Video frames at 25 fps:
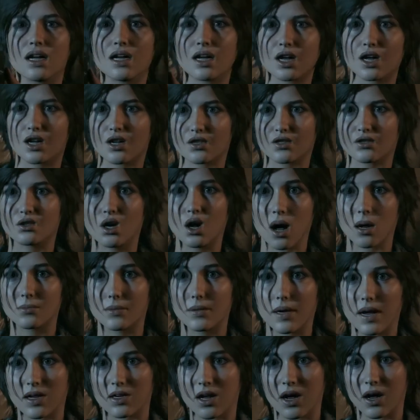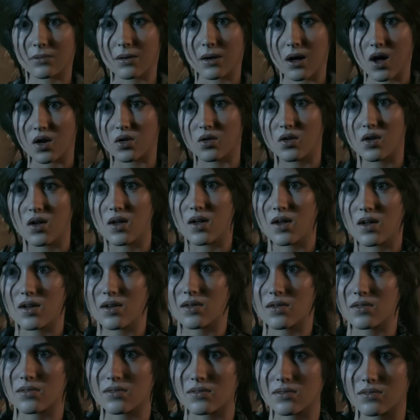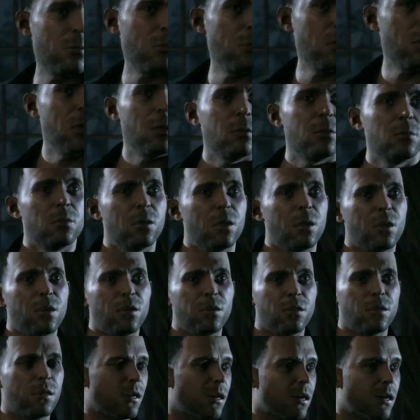look at how much he's held. He's holding that candlestick really